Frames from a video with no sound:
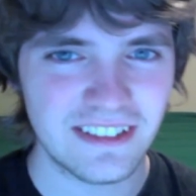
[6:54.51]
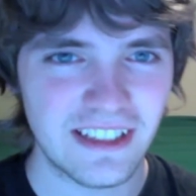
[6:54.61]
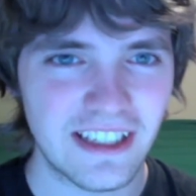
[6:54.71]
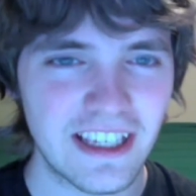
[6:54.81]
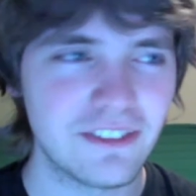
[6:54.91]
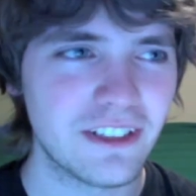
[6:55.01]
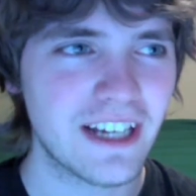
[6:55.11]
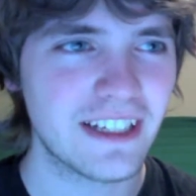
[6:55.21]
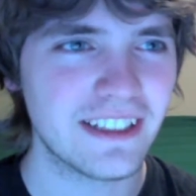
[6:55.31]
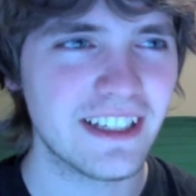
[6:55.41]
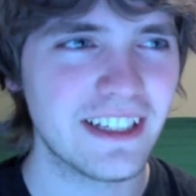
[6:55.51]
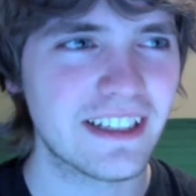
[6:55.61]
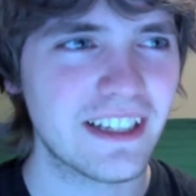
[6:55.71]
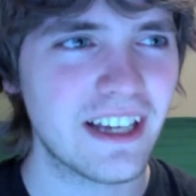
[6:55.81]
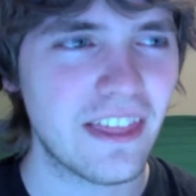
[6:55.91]
They gave you kind of
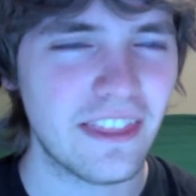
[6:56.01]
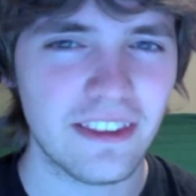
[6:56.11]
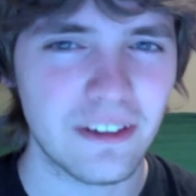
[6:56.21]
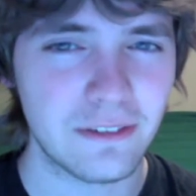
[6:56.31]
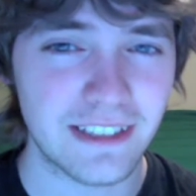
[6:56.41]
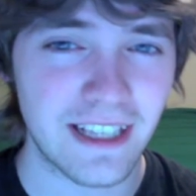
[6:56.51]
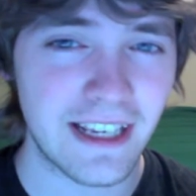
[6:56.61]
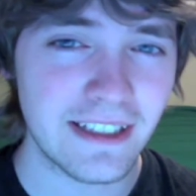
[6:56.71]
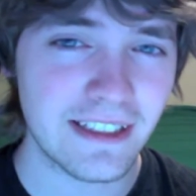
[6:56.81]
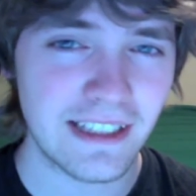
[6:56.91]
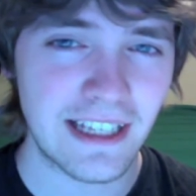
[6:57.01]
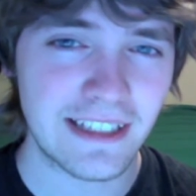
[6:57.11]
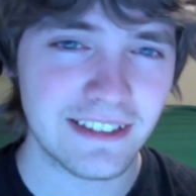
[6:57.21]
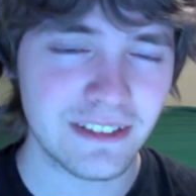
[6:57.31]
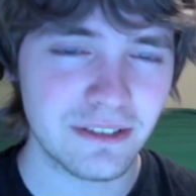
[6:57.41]
like, I think there was 8
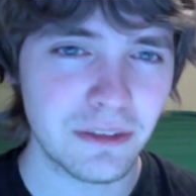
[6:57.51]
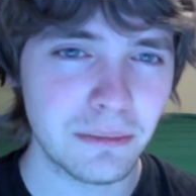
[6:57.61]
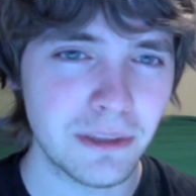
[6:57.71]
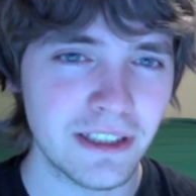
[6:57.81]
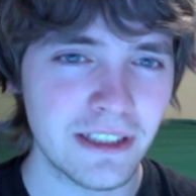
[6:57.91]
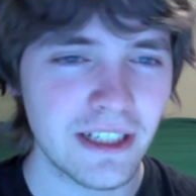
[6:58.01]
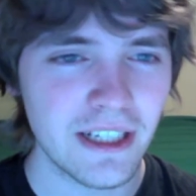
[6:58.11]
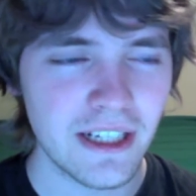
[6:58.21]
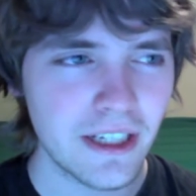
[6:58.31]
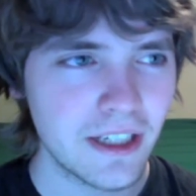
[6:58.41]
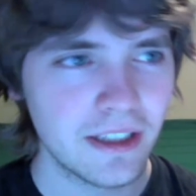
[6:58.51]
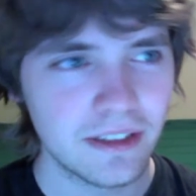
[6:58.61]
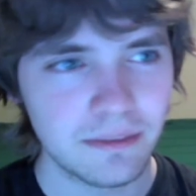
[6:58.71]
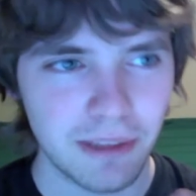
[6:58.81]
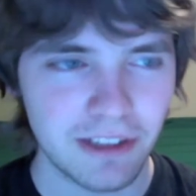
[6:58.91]
classes you could be,
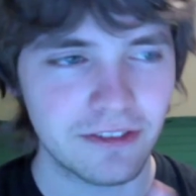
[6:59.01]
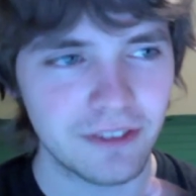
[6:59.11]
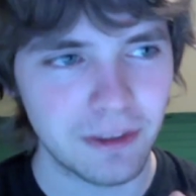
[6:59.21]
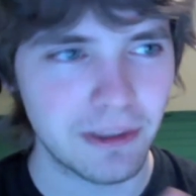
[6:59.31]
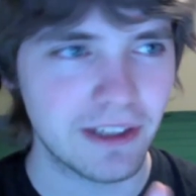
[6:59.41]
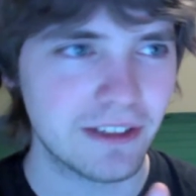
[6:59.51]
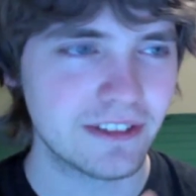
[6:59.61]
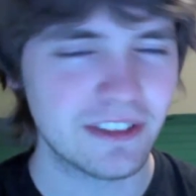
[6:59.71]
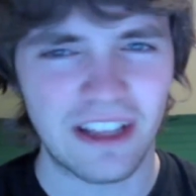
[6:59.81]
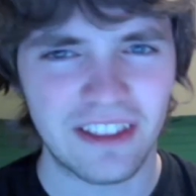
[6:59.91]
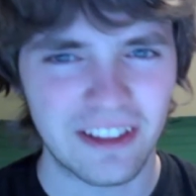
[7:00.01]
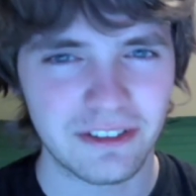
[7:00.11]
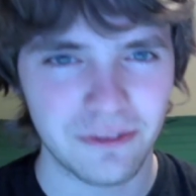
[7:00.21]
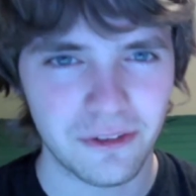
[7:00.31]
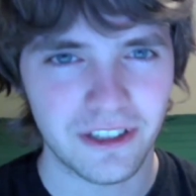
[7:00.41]
male or female. So I think there
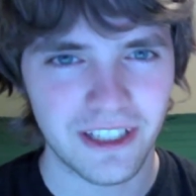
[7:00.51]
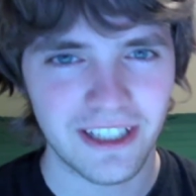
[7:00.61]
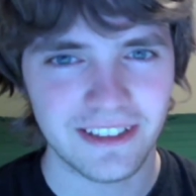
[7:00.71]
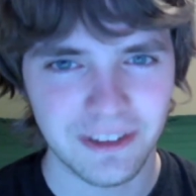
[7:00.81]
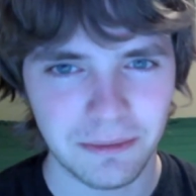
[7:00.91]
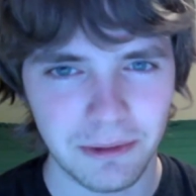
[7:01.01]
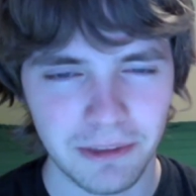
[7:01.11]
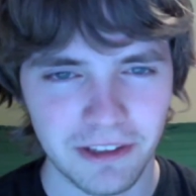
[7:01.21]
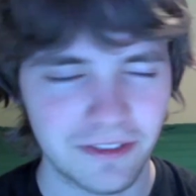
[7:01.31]
was 4 classes, but male or